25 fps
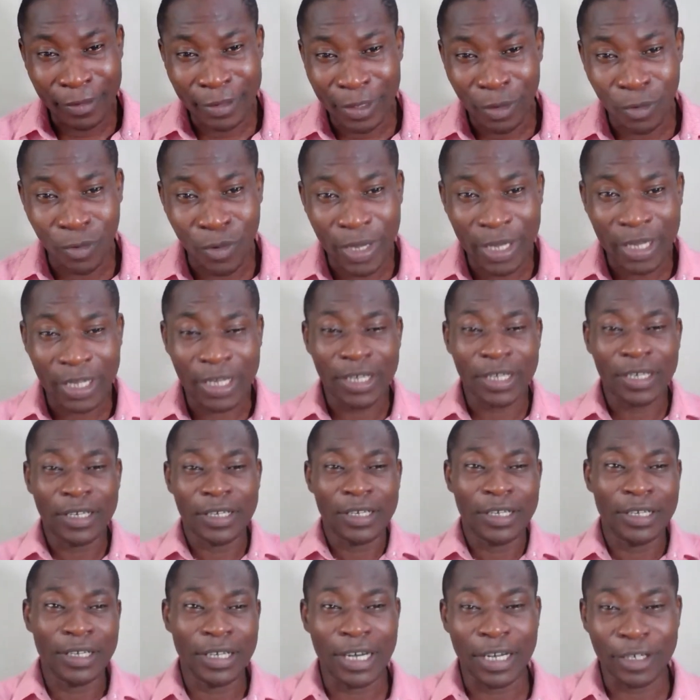The work
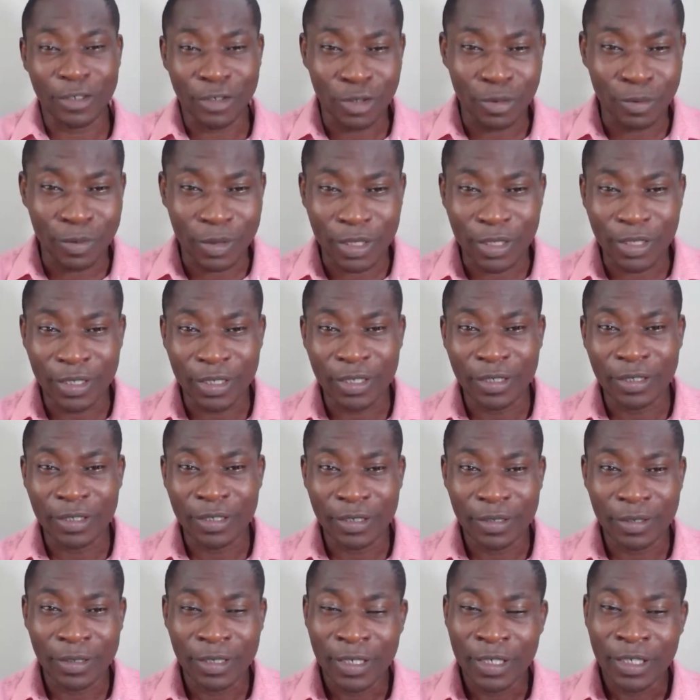has to be
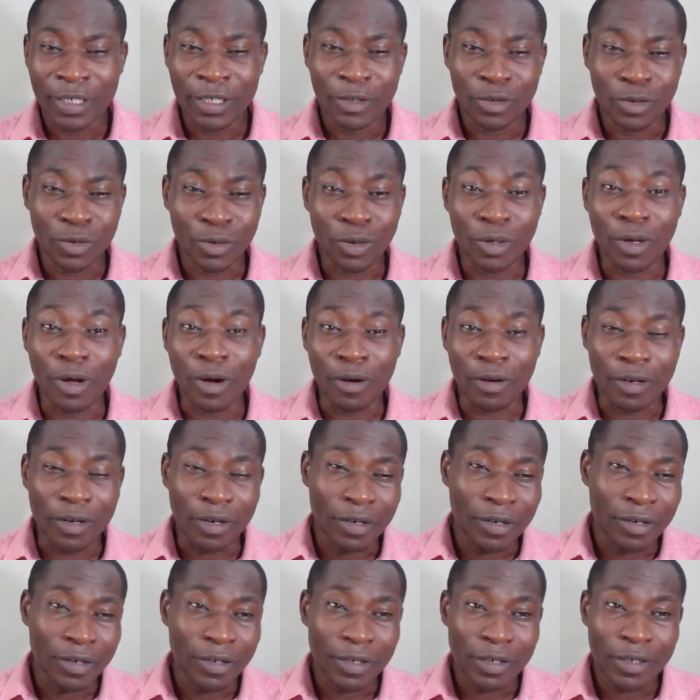too long
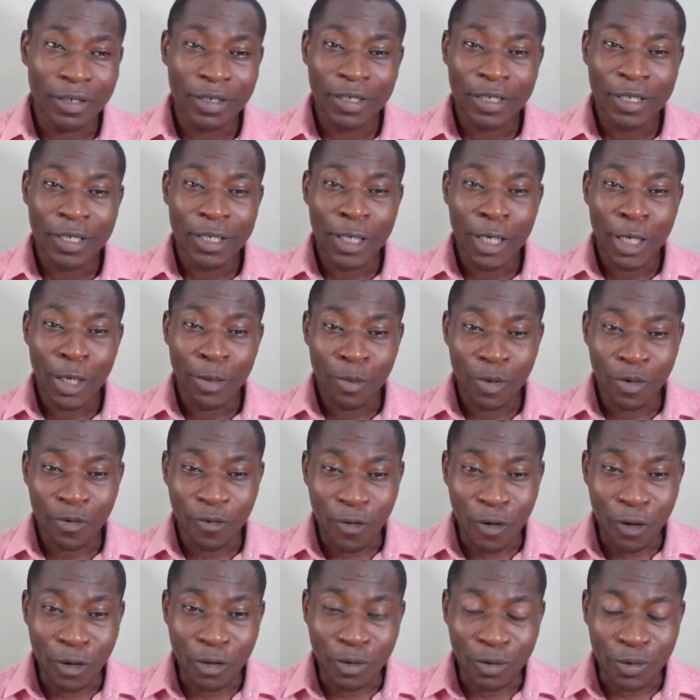
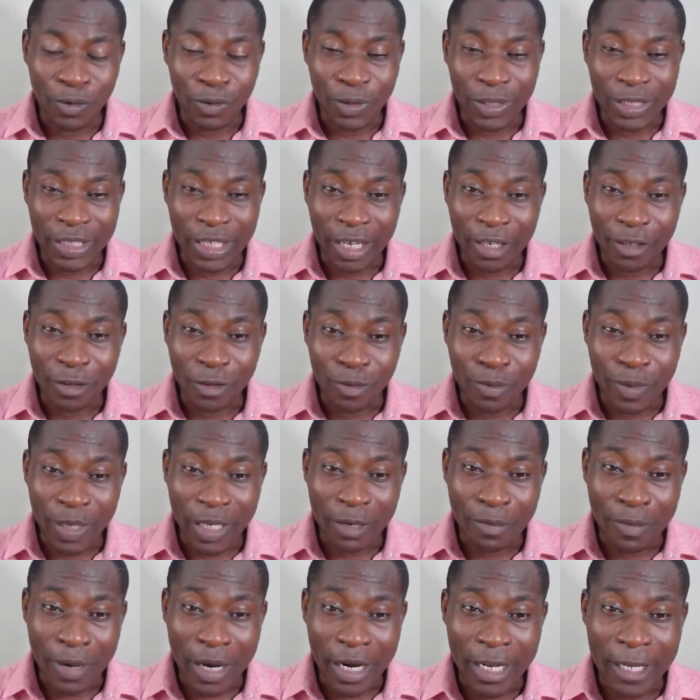before you start to
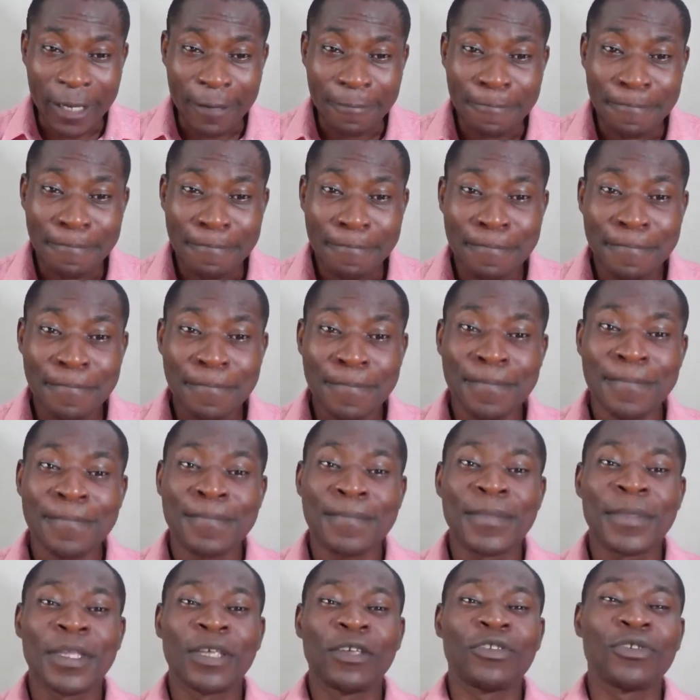make money.
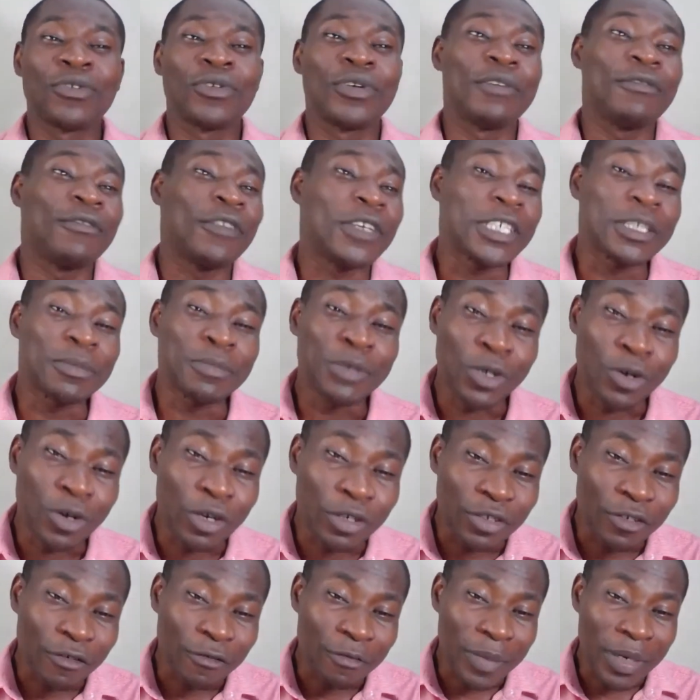So if it's
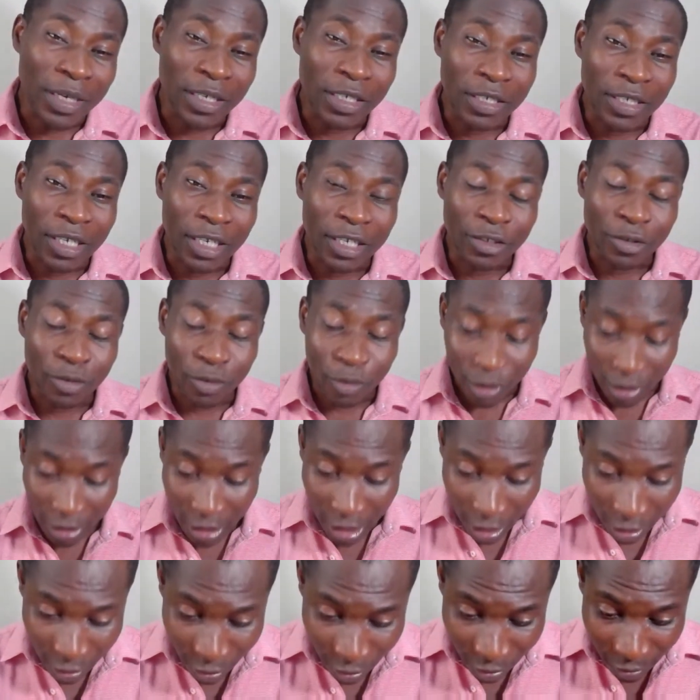because of money that you
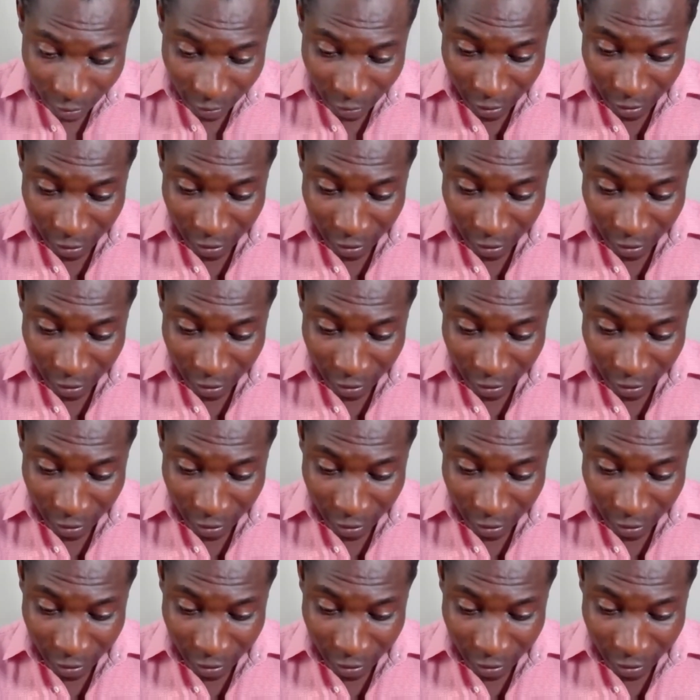started